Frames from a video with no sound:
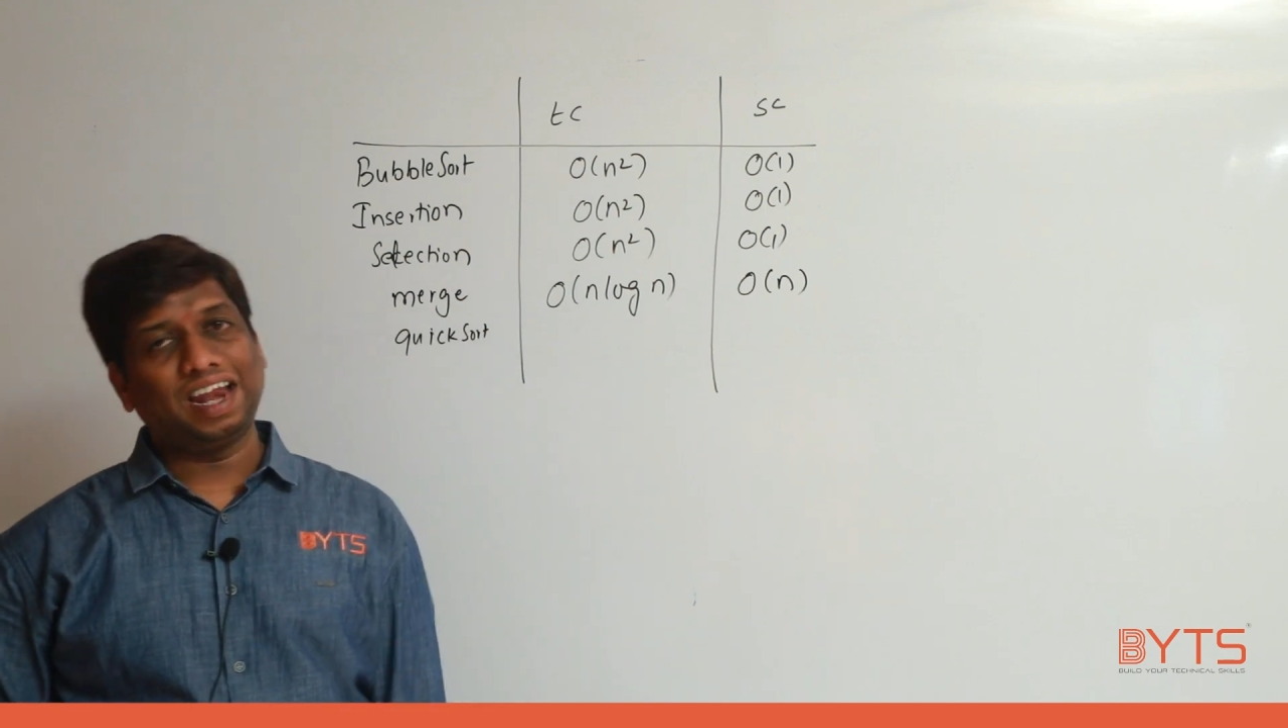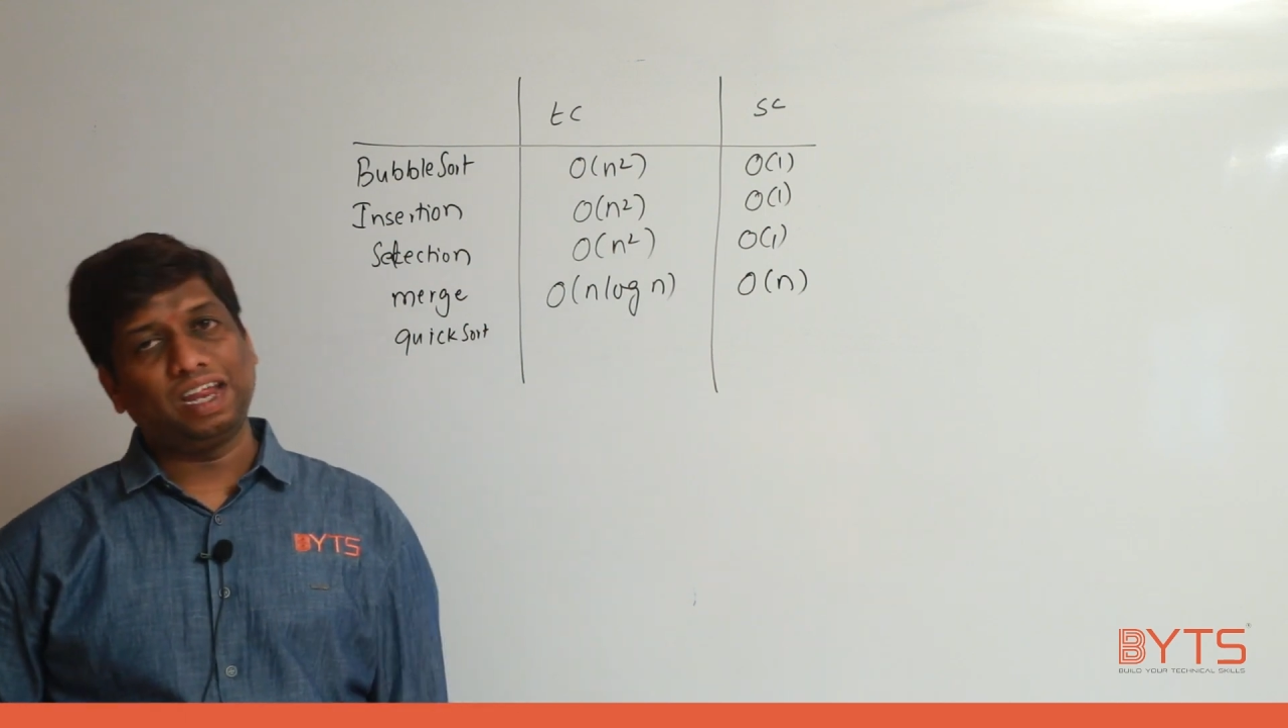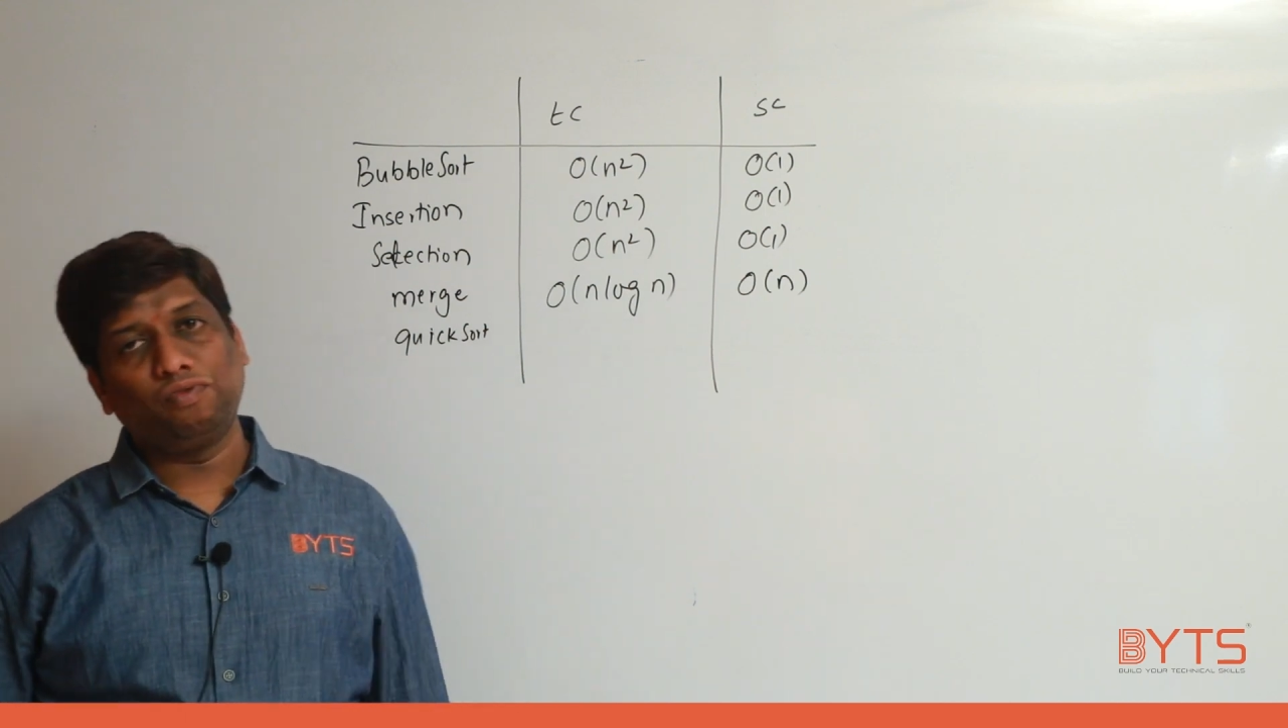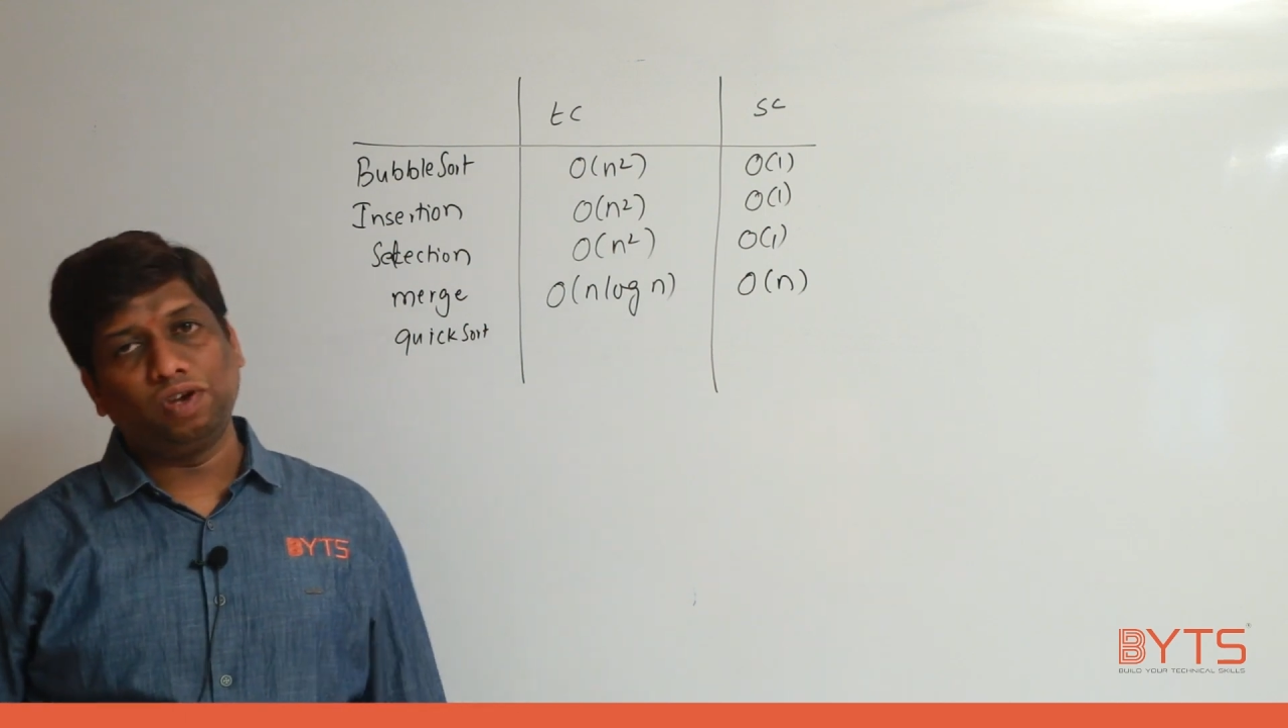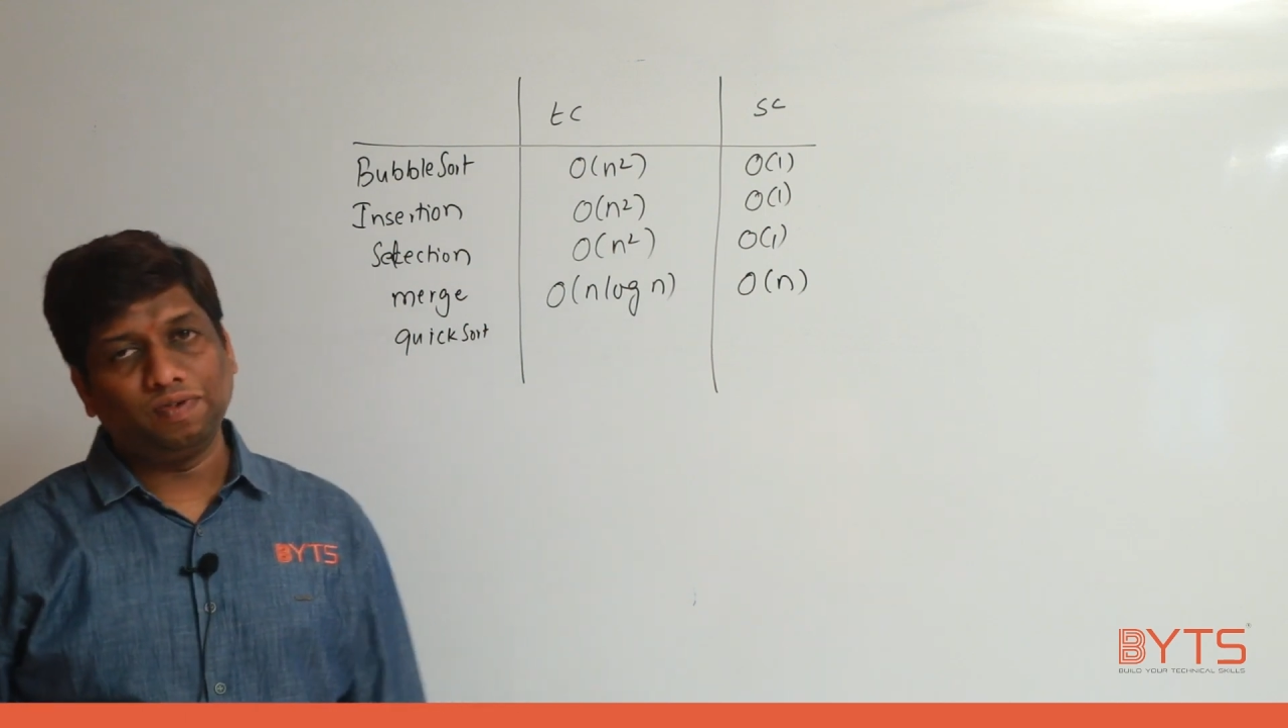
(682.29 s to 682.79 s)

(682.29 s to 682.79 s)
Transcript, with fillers: array we